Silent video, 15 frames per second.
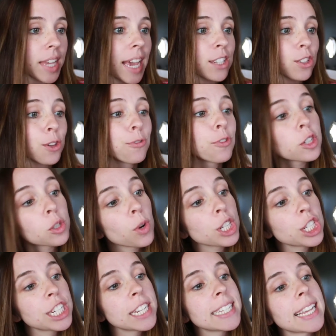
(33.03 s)
Okay, so the first
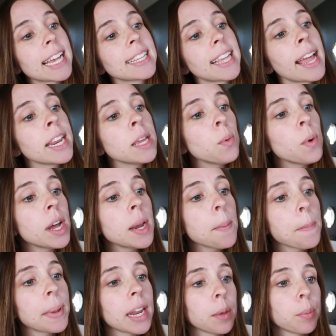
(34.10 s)
question is, has
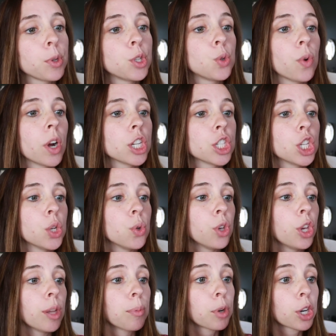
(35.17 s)
anyone been able to watch the new
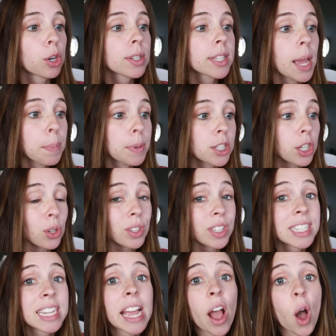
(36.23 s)
Gilmore Girls
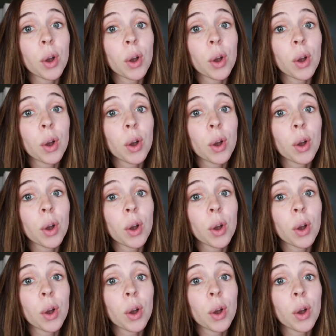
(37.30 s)
episodes?